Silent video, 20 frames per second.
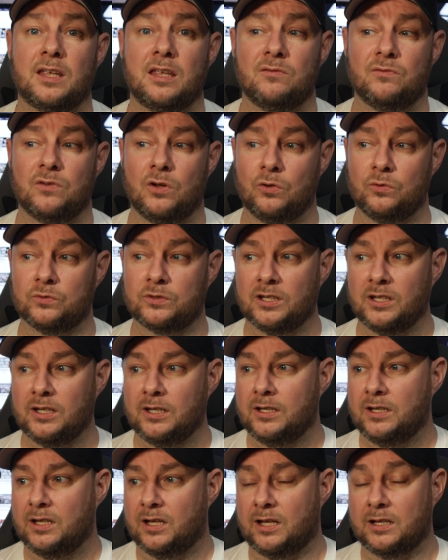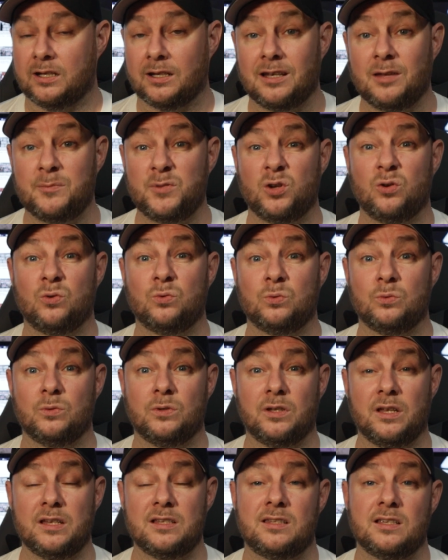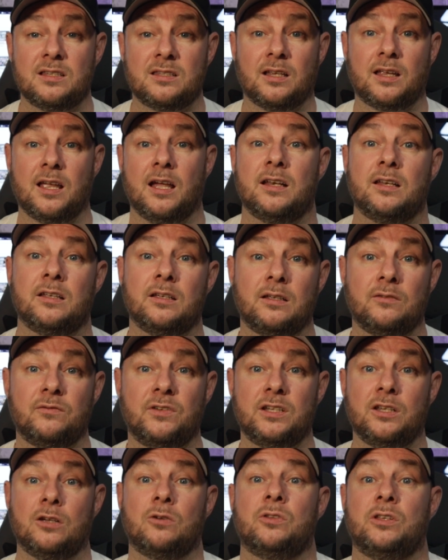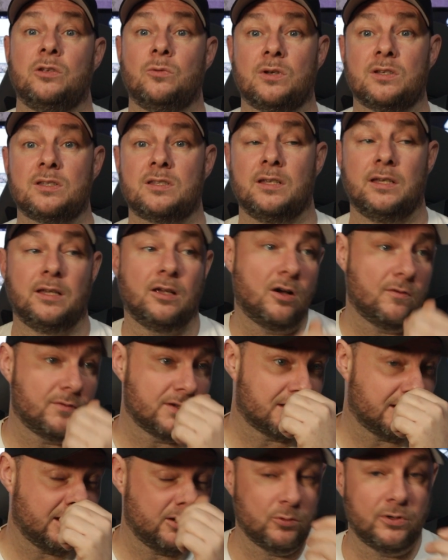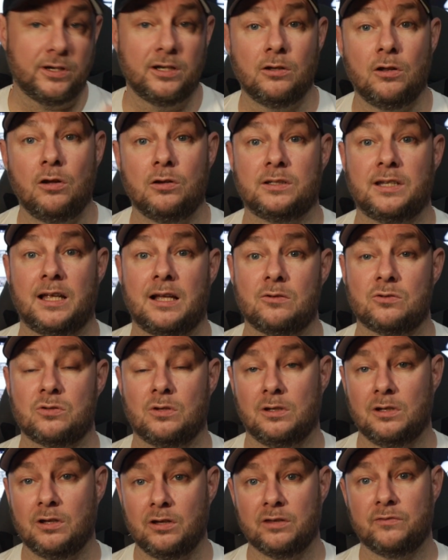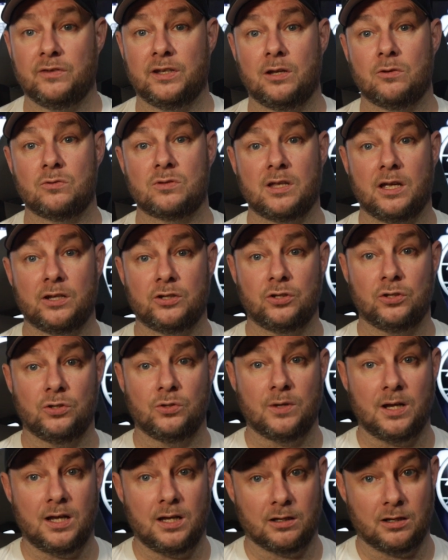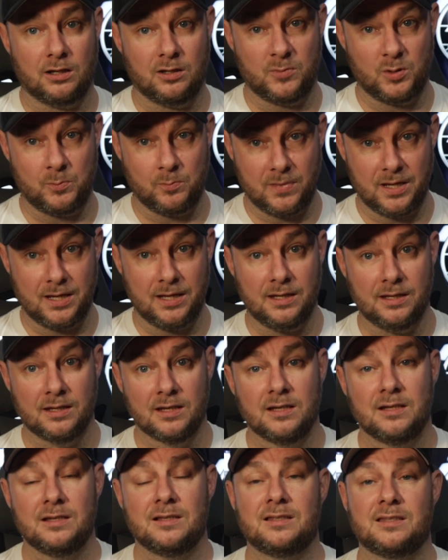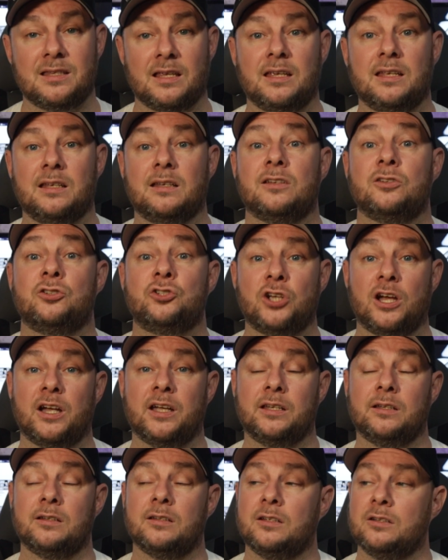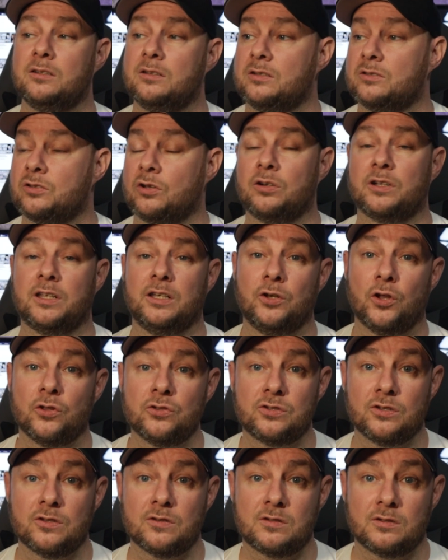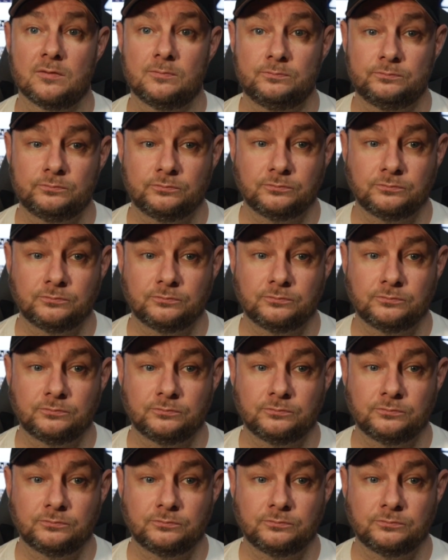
get involved, and let me know, is this the kind of video that you want to see? Obviously we're in lockdown, so a lot of the videos that I do are going to be me sitting, chatting, talking nonsense.